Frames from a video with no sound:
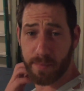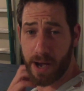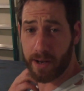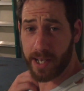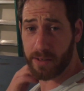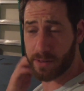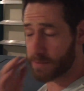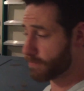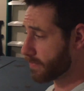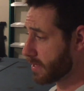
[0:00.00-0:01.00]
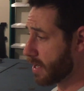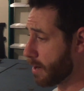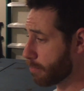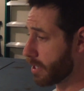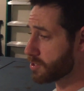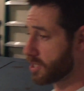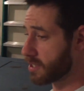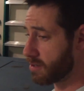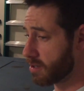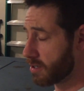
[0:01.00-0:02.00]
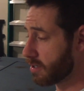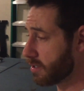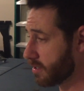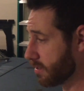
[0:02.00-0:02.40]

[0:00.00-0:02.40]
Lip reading: about getting a project car